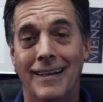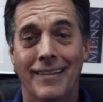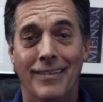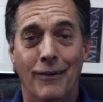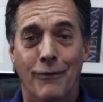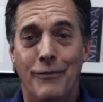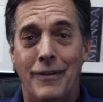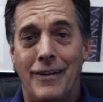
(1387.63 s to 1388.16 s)

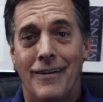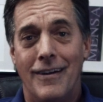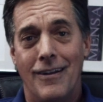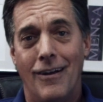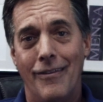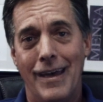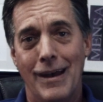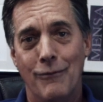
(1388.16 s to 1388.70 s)
They'll figure out
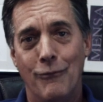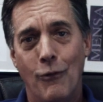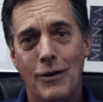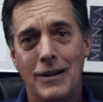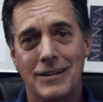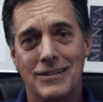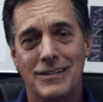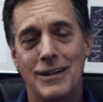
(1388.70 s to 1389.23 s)
all that for
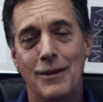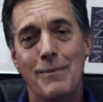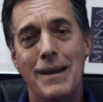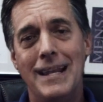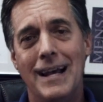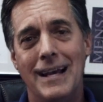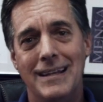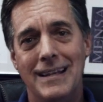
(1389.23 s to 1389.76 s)
you, so you may
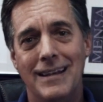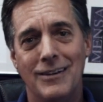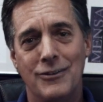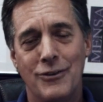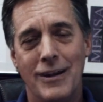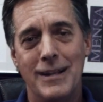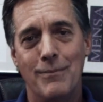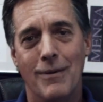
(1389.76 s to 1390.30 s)
not need a
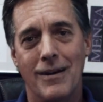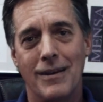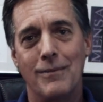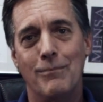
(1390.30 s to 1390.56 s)
trademark.